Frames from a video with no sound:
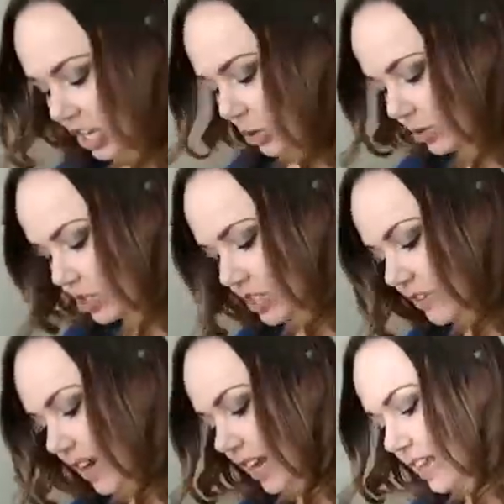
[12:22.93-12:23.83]
which is
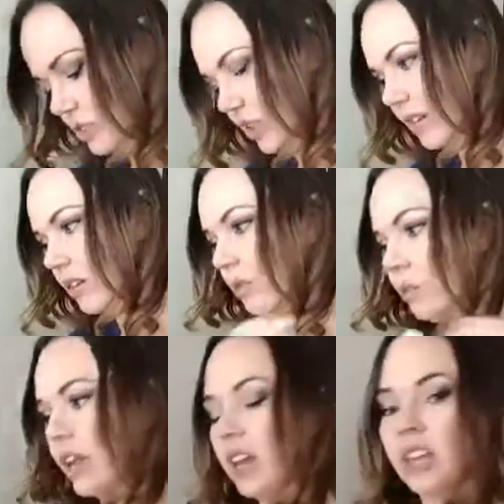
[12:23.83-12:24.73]
funny because
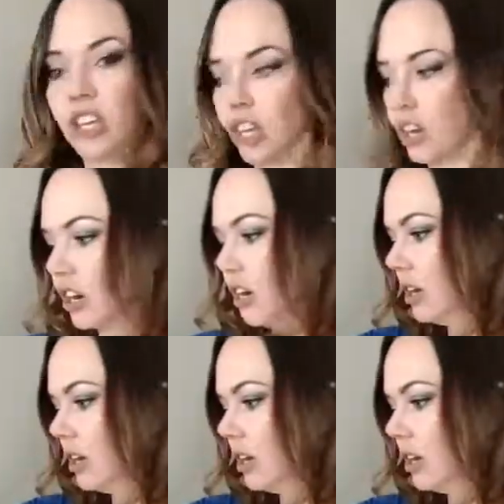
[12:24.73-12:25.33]
we cured,